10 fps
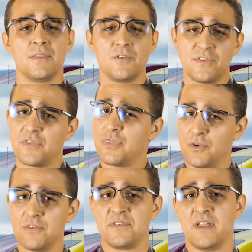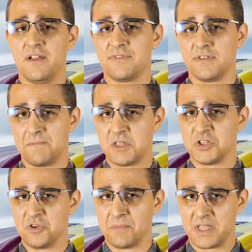There's a third style of
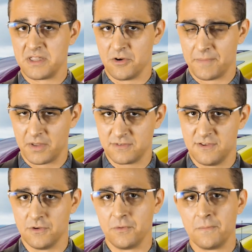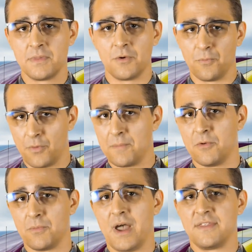suspension you might hear about too, rubber
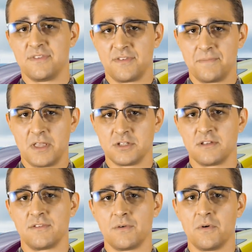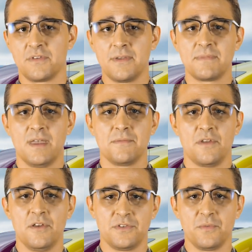ride suspensions, or sometimes
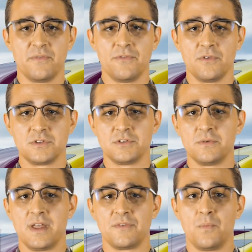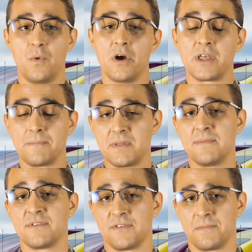also referred to as walking
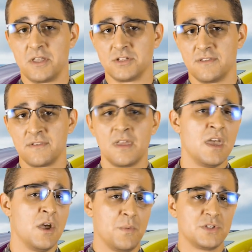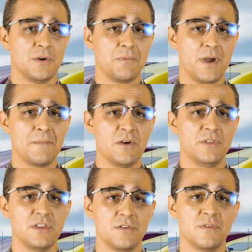beam suspensions, which are
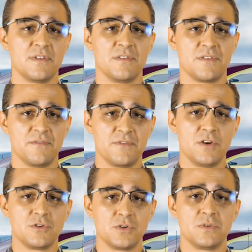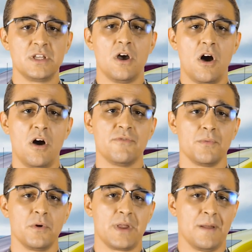primarily used in severe duty
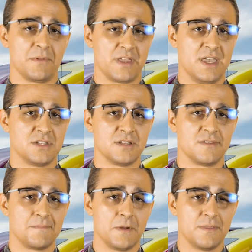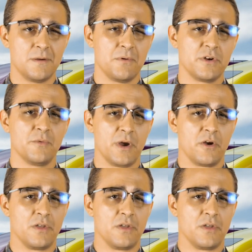off-road applications, but they're pretty rare